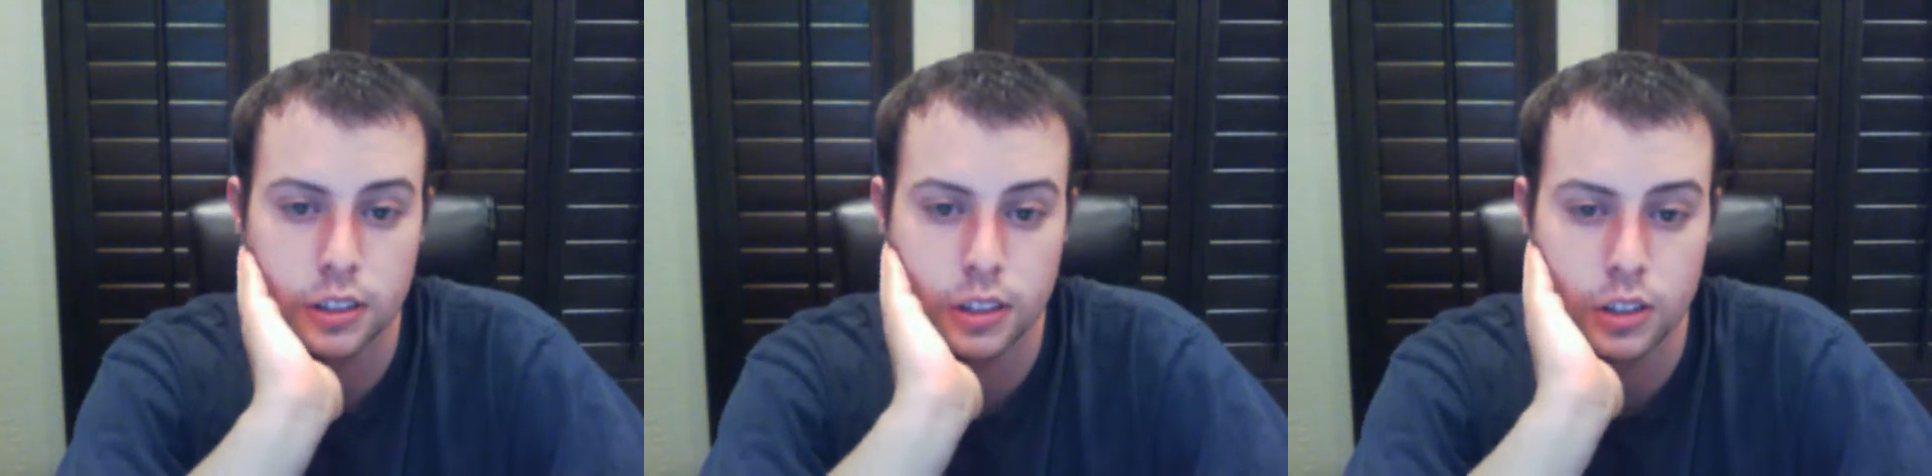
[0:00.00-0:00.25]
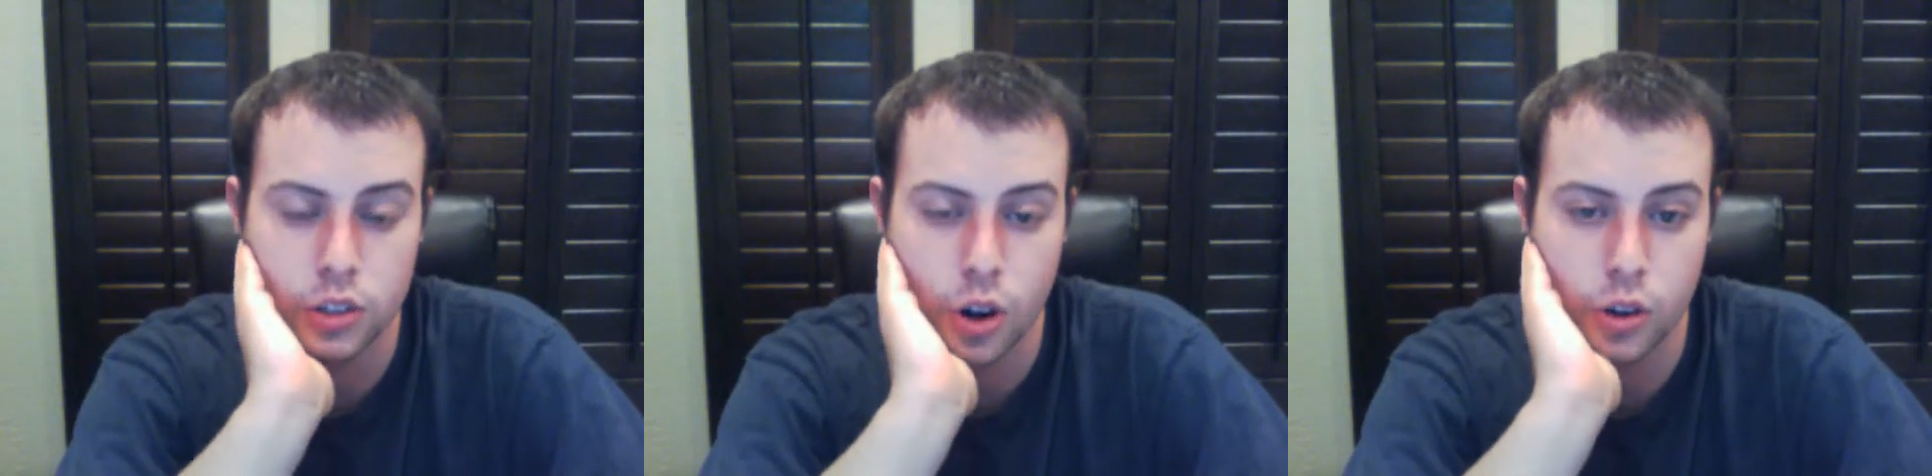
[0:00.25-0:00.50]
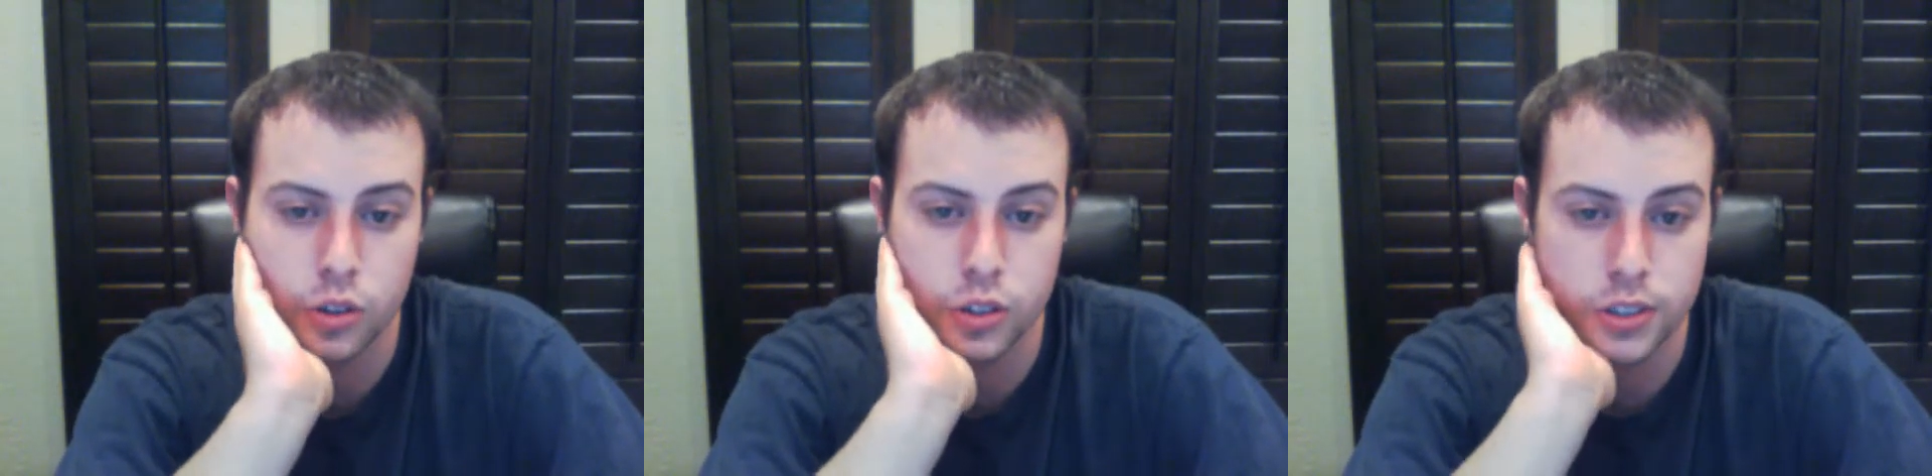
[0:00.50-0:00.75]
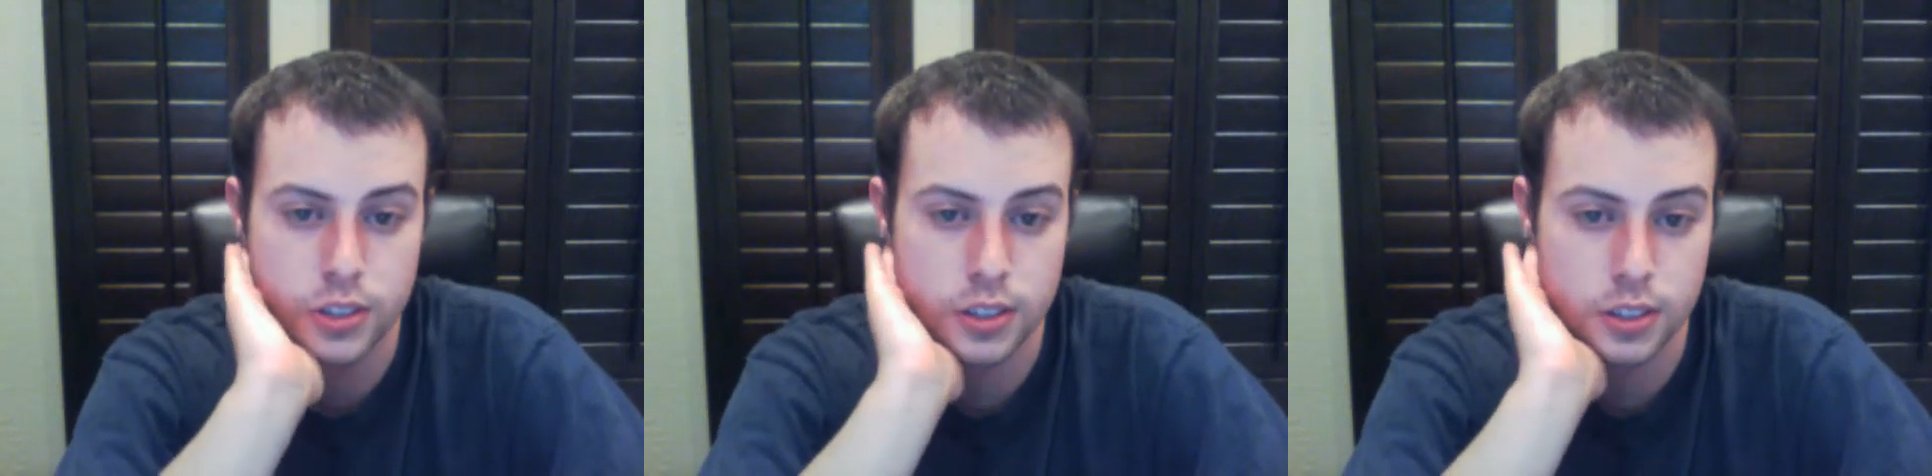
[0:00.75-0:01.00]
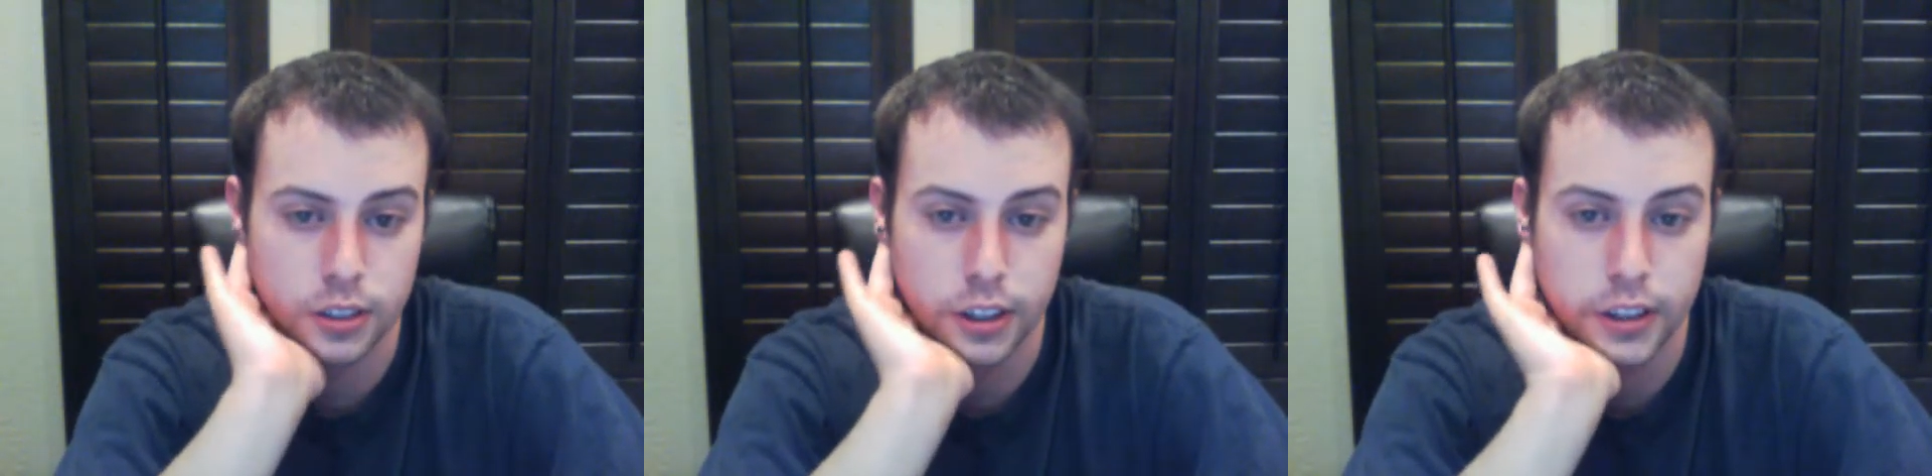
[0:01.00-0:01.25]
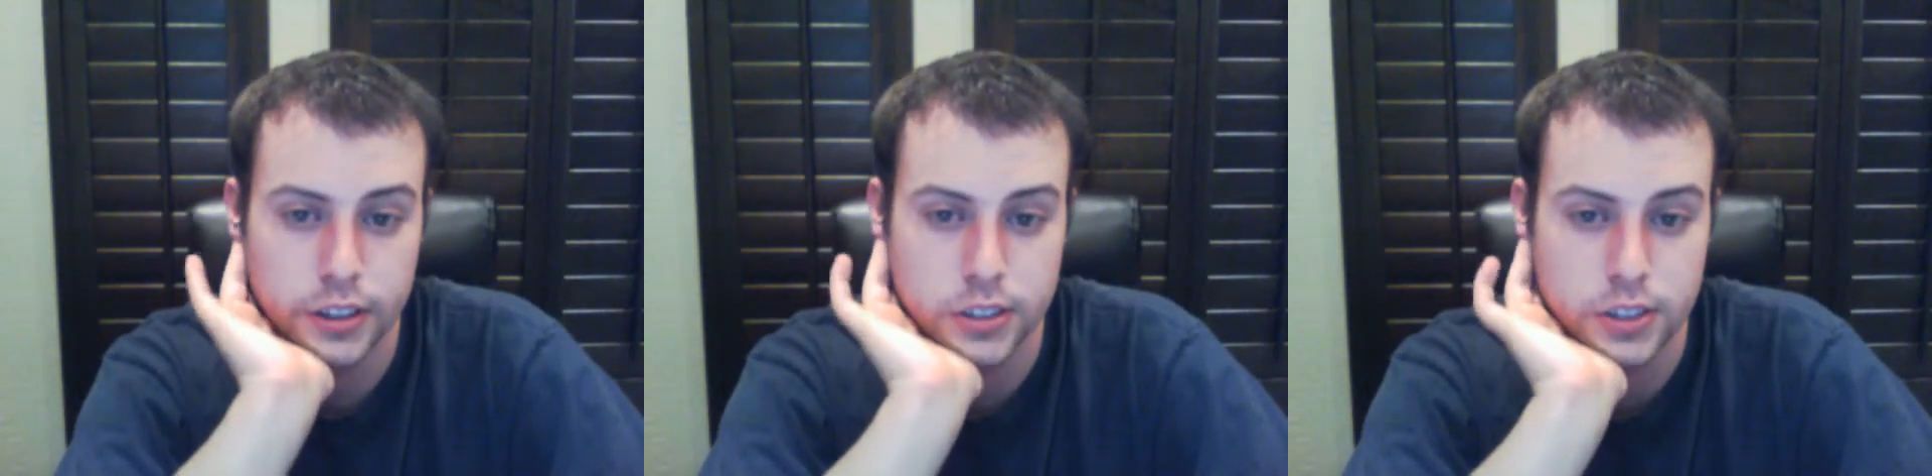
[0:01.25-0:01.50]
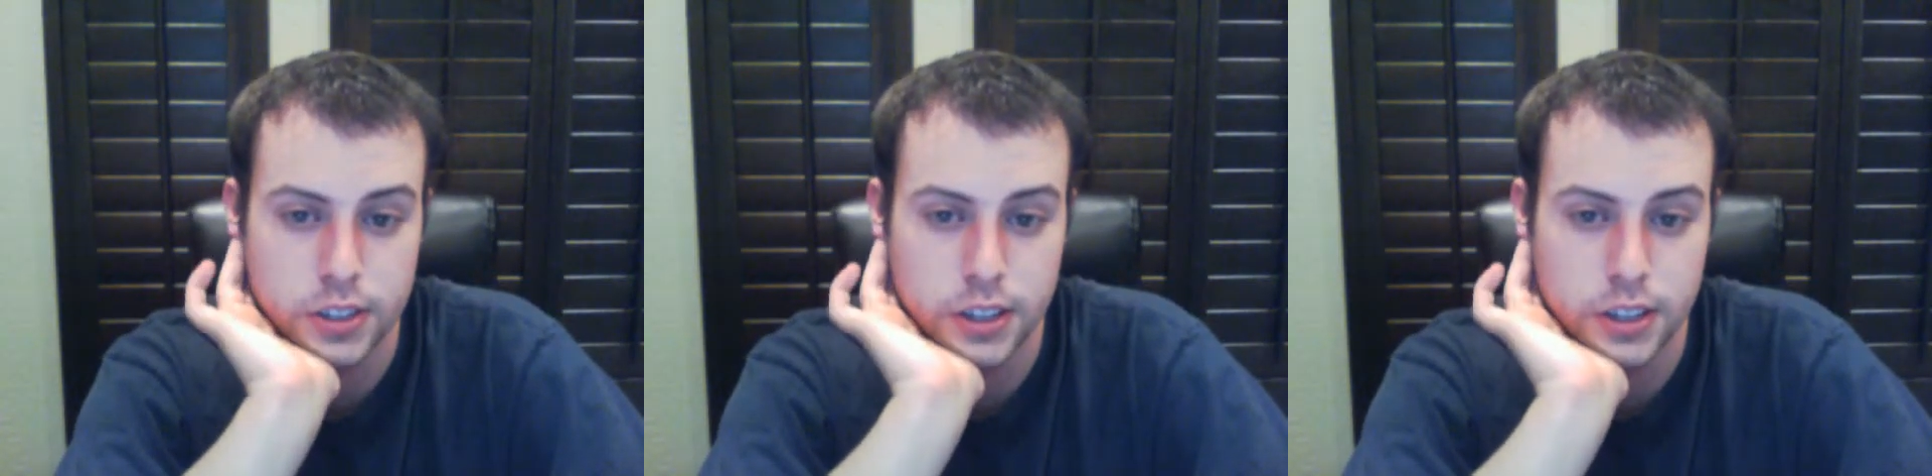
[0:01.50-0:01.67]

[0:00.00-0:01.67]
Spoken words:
he charges less,